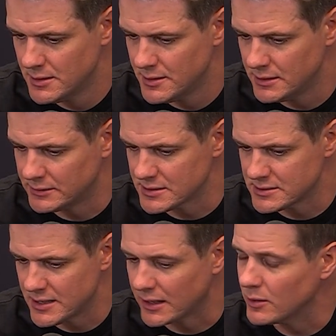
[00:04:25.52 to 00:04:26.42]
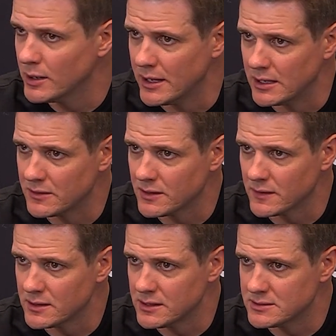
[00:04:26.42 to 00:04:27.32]
It doesn't take away anything
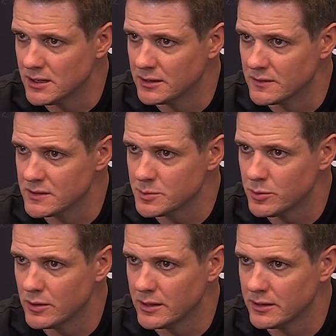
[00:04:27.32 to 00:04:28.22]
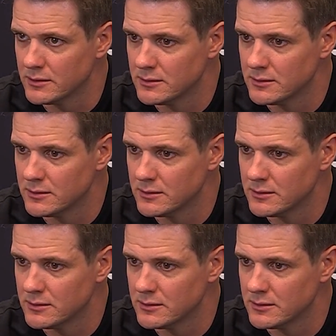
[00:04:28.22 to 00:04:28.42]
that he's done to this point.